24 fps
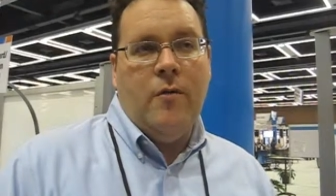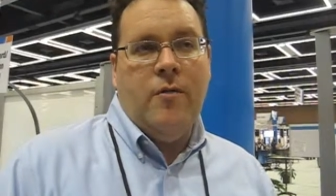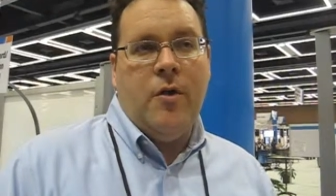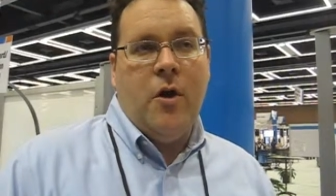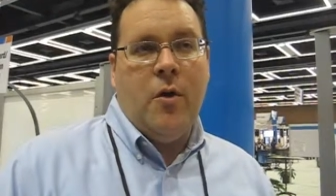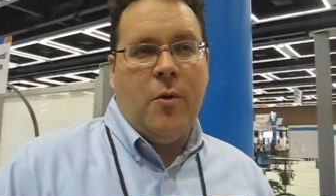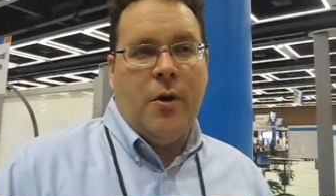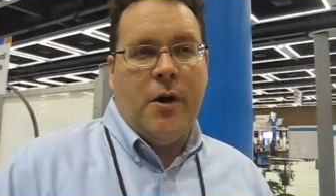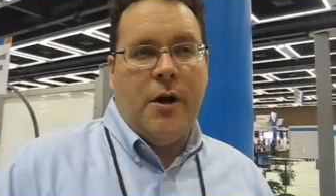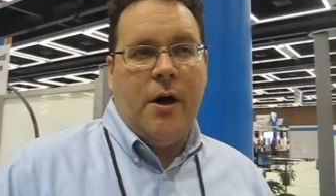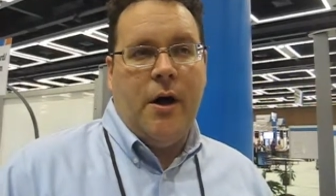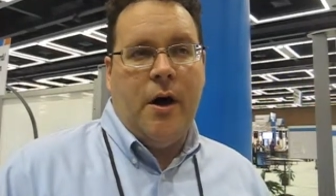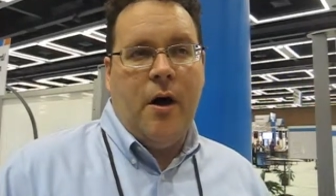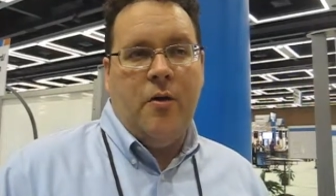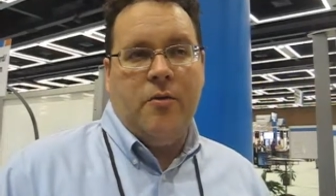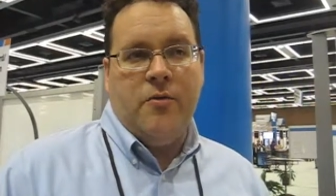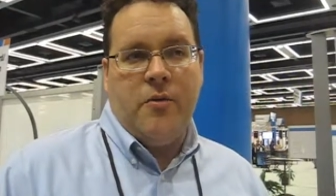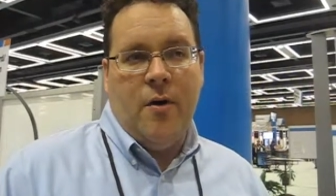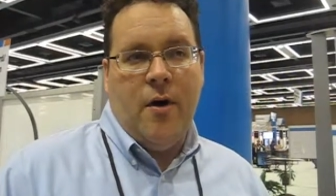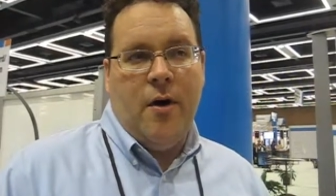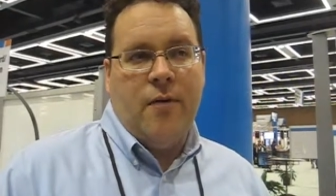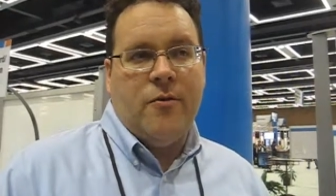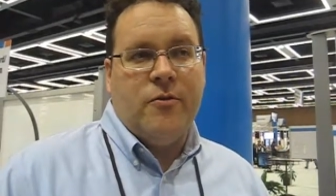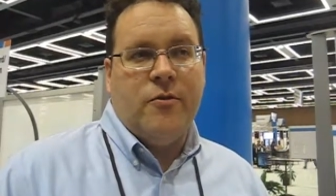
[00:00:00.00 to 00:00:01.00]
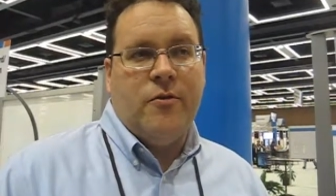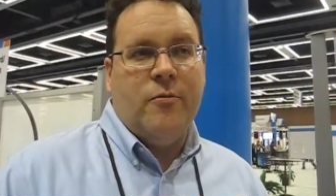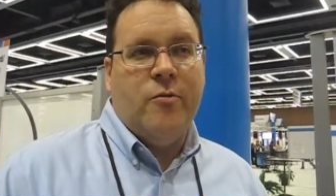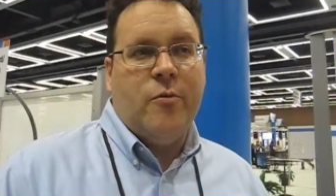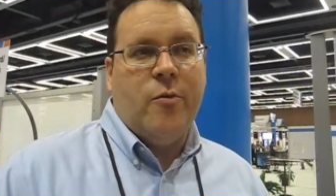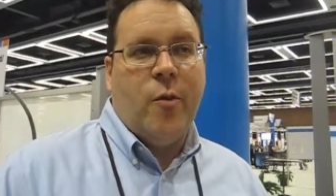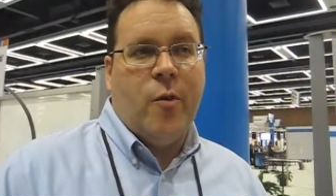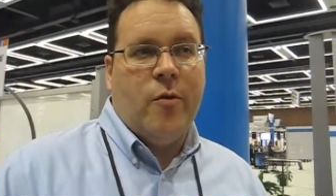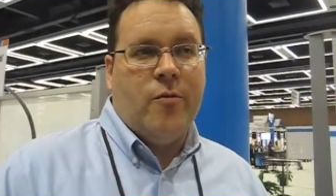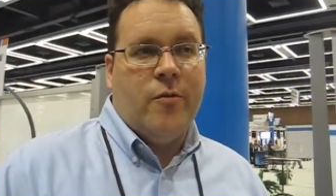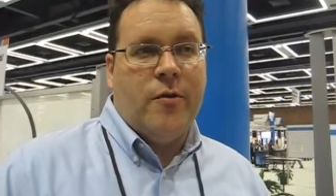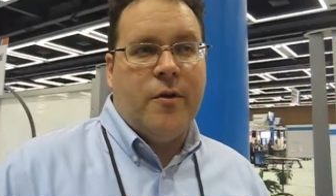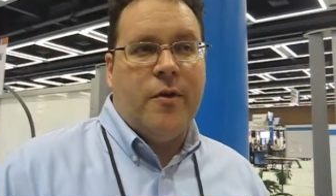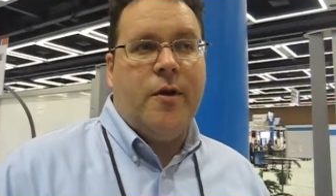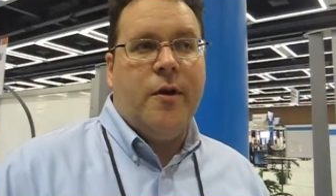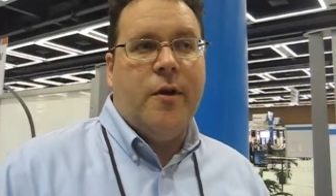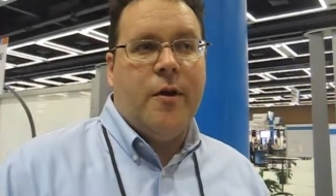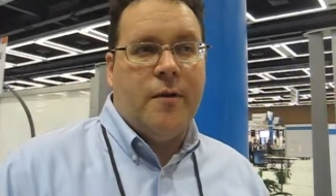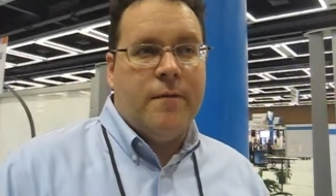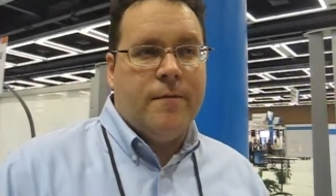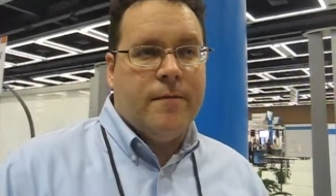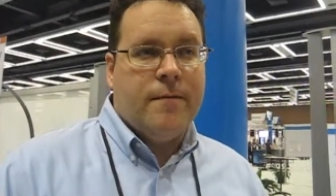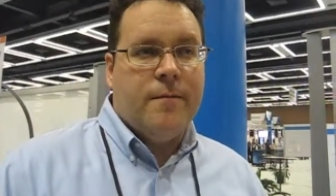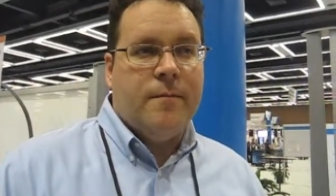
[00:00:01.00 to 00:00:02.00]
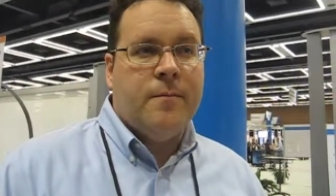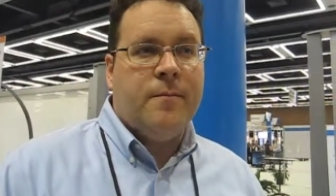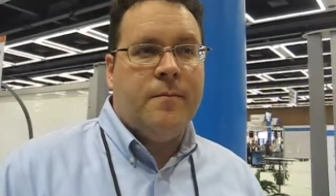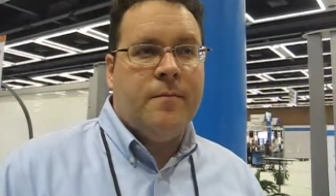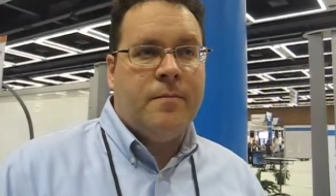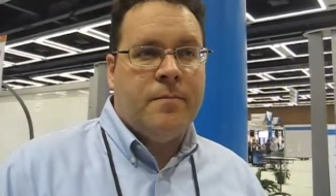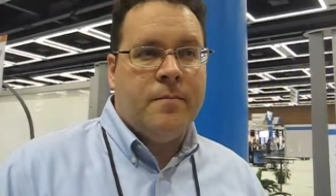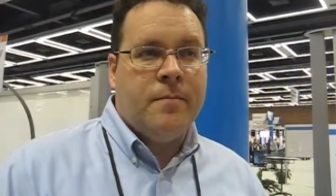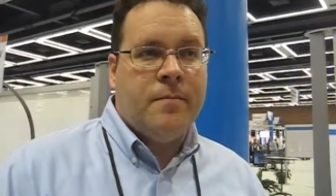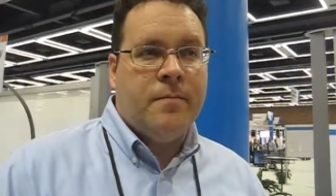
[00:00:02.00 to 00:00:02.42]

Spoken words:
even though we're going to also offer some support for the Curve.